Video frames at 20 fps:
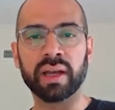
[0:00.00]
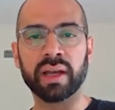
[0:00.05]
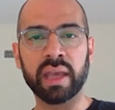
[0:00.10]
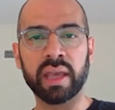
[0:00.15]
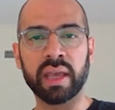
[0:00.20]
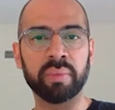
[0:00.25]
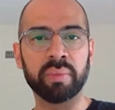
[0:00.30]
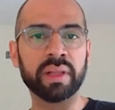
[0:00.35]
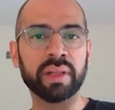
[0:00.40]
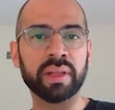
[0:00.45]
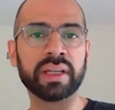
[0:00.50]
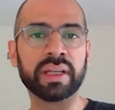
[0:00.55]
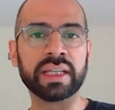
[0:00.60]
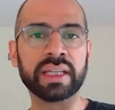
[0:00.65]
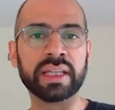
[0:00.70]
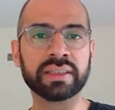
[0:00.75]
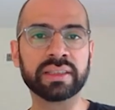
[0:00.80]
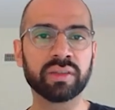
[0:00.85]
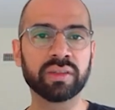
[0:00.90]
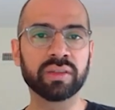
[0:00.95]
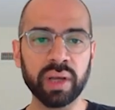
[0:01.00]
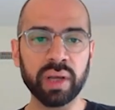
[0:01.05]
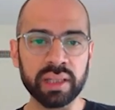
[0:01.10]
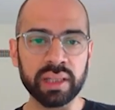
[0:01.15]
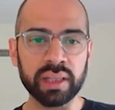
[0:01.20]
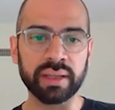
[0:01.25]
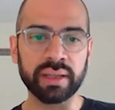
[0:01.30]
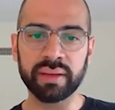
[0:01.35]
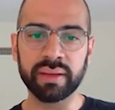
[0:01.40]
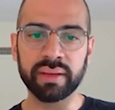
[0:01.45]
capabilities
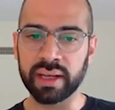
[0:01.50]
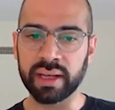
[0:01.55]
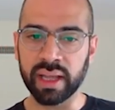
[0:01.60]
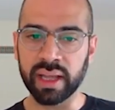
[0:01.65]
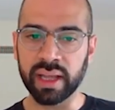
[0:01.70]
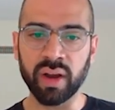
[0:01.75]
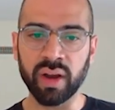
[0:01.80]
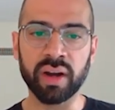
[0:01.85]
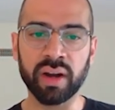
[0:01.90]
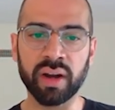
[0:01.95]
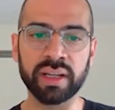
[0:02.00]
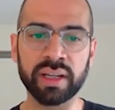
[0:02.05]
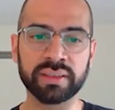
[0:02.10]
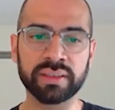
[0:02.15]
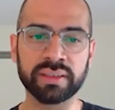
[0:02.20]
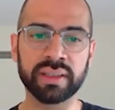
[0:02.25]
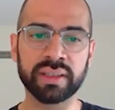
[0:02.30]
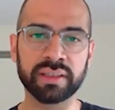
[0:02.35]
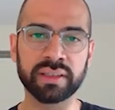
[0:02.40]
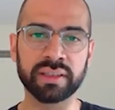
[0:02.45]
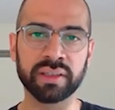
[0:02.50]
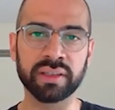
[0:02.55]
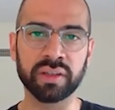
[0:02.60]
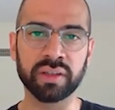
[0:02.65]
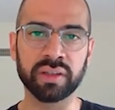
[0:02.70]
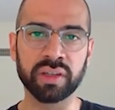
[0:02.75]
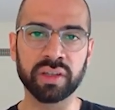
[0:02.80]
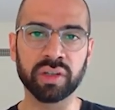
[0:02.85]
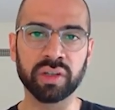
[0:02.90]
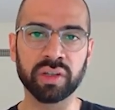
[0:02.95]
quickly? And AR is
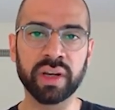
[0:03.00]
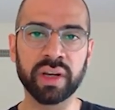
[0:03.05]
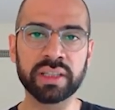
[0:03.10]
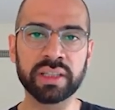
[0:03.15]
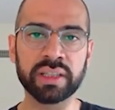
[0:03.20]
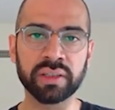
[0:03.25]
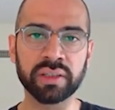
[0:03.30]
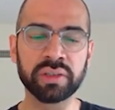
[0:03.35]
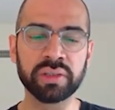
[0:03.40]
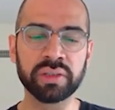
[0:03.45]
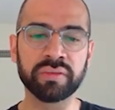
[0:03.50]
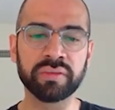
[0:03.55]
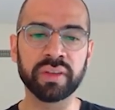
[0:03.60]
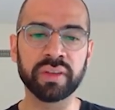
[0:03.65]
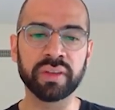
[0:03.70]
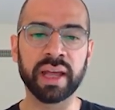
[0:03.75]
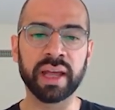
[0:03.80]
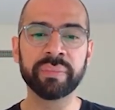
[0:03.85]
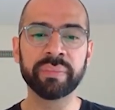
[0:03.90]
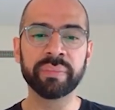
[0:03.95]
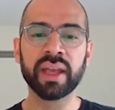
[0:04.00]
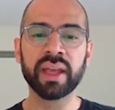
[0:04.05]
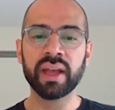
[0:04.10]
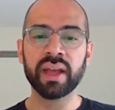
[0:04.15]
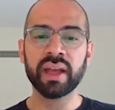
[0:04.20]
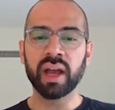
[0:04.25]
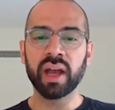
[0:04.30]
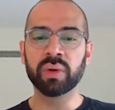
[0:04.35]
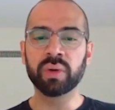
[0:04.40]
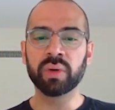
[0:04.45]
a great solution for that.
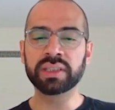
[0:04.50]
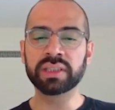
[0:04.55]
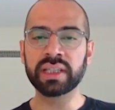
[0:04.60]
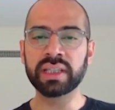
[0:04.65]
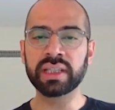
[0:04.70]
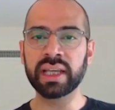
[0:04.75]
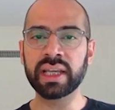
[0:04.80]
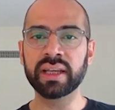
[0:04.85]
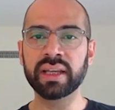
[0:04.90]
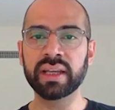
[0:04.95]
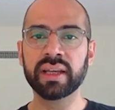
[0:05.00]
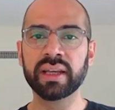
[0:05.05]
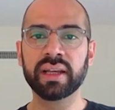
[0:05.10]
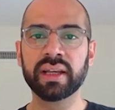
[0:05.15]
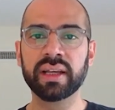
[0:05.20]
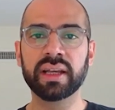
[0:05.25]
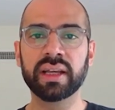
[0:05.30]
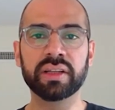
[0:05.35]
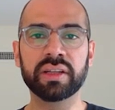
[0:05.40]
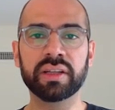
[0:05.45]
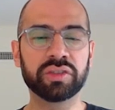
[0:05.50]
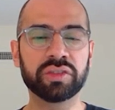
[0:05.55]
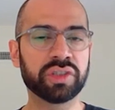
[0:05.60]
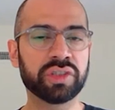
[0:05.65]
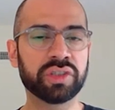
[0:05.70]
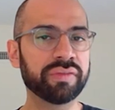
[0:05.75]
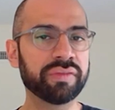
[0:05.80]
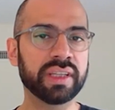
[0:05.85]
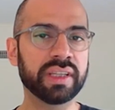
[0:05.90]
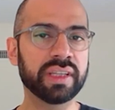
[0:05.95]
And we're seeing
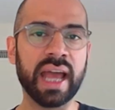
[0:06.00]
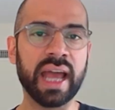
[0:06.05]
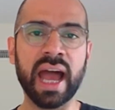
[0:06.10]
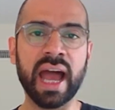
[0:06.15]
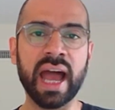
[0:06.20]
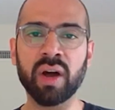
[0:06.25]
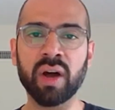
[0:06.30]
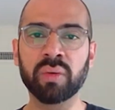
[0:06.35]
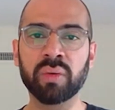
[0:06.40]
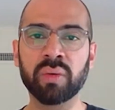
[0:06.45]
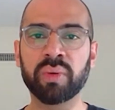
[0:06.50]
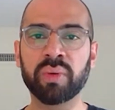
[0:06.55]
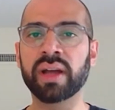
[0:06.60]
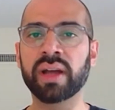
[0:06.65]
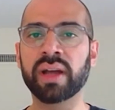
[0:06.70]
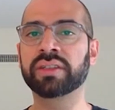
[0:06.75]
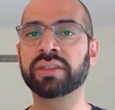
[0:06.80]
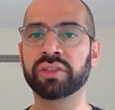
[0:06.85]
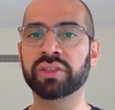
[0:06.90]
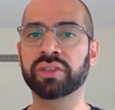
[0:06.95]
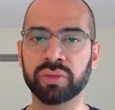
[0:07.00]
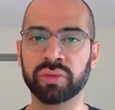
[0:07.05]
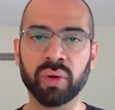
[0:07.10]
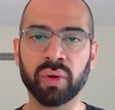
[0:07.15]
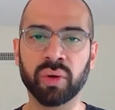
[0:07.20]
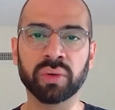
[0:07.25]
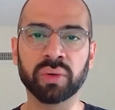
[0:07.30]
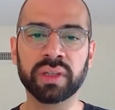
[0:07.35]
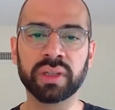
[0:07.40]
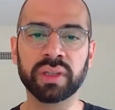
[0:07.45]
shifts in how products are
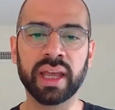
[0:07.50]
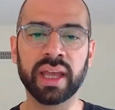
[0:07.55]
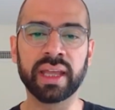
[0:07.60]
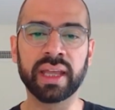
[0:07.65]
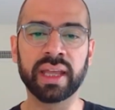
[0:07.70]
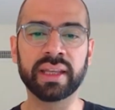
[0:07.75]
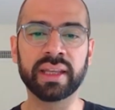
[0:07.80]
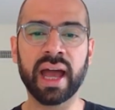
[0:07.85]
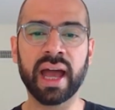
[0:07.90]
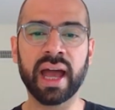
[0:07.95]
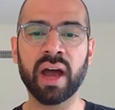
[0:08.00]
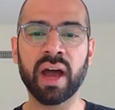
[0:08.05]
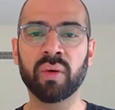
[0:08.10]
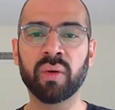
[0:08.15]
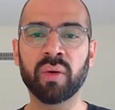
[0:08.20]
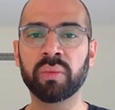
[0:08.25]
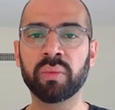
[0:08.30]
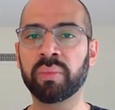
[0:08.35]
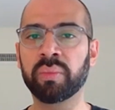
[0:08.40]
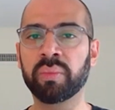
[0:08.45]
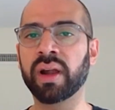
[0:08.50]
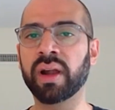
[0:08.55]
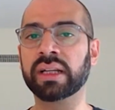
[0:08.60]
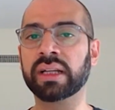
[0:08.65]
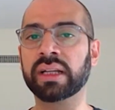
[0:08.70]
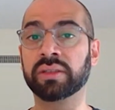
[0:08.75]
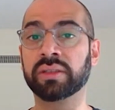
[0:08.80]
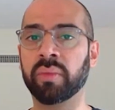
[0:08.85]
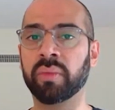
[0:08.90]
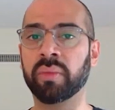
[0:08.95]
sold and how
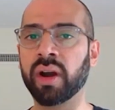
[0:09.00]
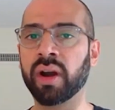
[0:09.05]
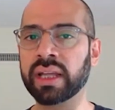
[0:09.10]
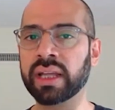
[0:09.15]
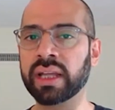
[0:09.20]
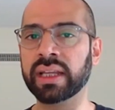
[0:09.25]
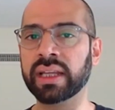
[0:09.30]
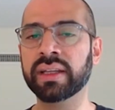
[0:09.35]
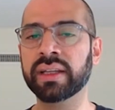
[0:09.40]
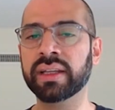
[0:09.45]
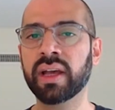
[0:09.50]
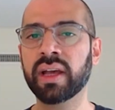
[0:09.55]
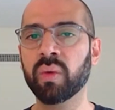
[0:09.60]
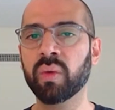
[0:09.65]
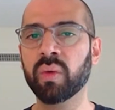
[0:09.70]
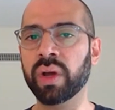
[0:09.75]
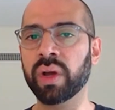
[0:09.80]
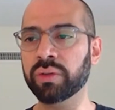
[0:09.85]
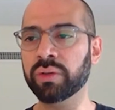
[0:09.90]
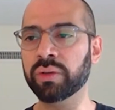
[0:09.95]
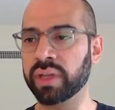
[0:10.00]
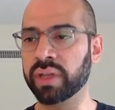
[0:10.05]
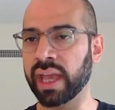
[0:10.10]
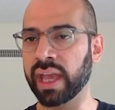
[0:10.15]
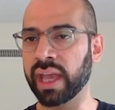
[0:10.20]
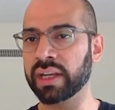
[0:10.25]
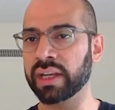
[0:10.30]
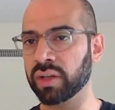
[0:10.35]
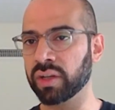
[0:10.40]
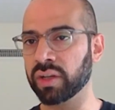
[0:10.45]
products are marketed. When you
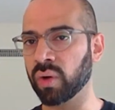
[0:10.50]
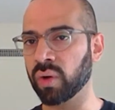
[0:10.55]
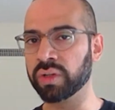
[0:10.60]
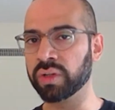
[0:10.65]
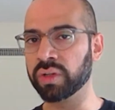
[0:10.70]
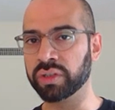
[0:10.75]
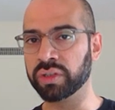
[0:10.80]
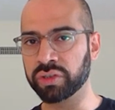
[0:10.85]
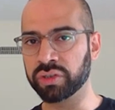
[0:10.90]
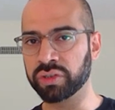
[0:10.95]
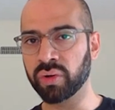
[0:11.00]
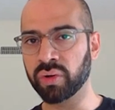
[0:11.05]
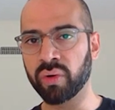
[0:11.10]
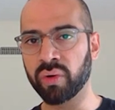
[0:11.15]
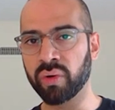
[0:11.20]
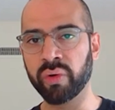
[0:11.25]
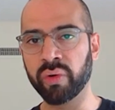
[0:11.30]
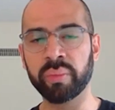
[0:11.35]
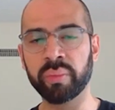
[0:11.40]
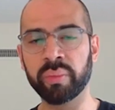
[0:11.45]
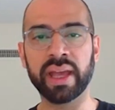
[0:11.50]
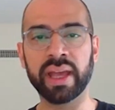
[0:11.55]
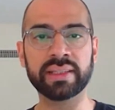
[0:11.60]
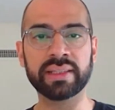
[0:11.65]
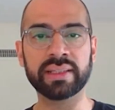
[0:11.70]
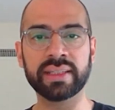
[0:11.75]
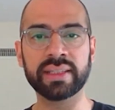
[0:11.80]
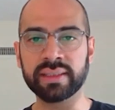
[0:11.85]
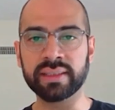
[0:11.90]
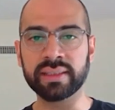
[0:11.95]
can't go to the showroom
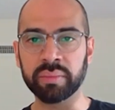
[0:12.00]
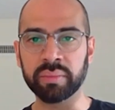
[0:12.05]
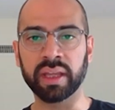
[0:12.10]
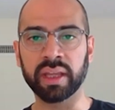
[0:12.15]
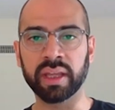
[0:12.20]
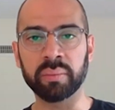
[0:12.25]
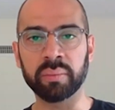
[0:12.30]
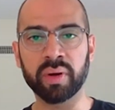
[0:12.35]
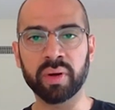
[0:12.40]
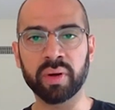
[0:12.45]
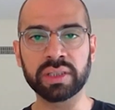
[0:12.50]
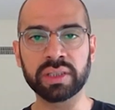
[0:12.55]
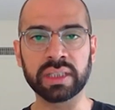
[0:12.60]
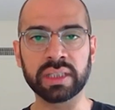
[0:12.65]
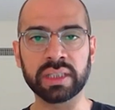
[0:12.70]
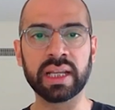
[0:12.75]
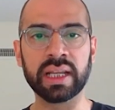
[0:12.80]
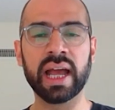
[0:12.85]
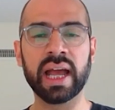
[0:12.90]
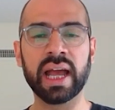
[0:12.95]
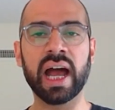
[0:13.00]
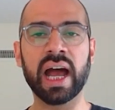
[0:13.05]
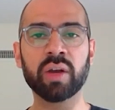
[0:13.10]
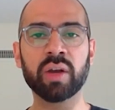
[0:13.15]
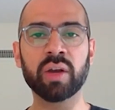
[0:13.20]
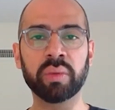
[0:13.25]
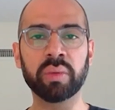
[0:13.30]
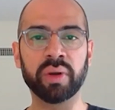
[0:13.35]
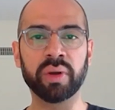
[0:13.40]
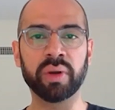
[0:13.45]
and see something in person,
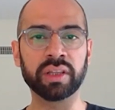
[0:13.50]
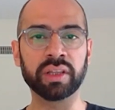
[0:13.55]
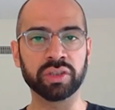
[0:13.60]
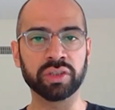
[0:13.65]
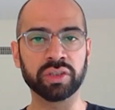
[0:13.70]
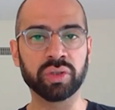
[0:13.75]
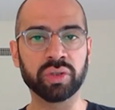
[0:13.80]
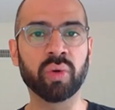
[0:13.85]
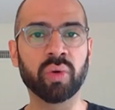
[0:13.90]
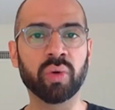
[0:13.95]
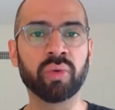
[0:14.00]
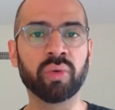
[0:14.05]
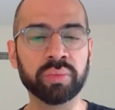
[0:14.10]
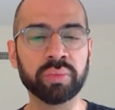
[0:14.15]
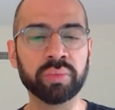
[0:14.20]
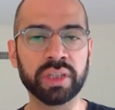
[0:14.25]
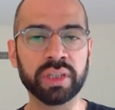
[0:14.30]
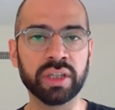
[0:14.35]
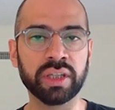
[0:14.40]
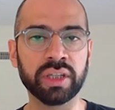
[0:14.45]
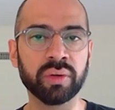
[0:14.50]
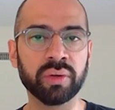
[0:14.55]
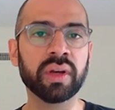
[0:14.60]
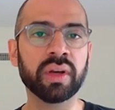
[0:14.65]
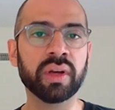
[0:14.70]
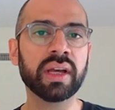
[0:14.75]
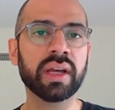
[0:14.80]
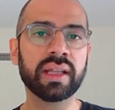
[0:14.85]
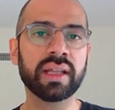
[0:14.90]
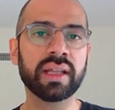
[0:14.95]
how do we bring the showroom to you?